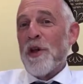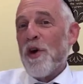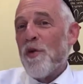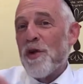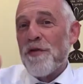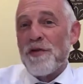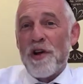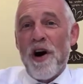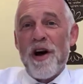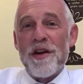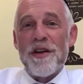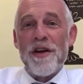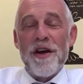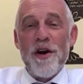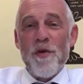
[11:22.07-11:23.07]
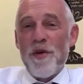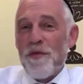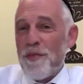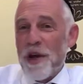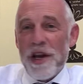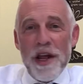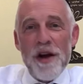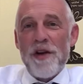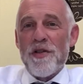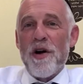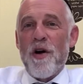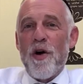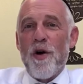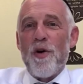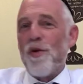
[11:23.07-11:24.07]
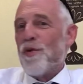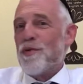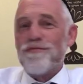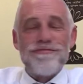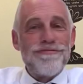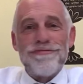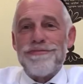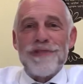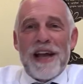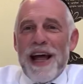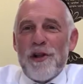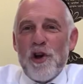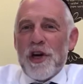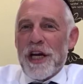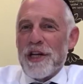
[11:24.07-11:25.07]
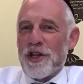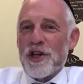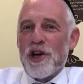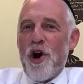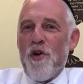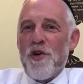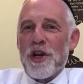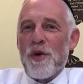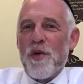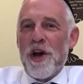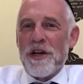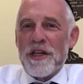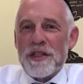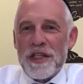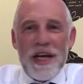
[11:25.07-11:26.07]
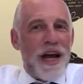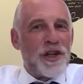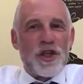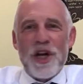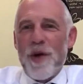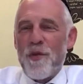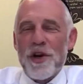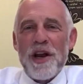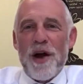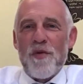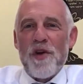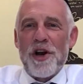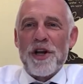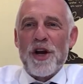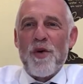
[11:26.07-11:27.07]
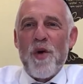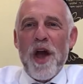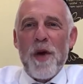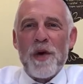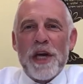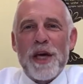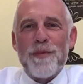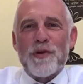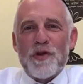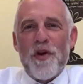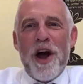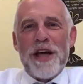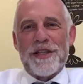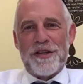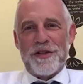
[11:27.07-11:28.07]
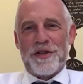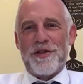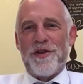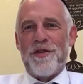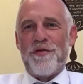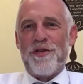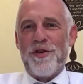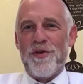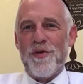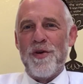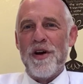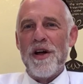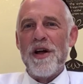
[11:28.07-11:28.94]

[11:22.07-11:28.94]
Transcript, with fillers: We've done, we've been here the whole we're not looking to go anywhere. You see, Hashem, we're not running away. We keep trying to serve you.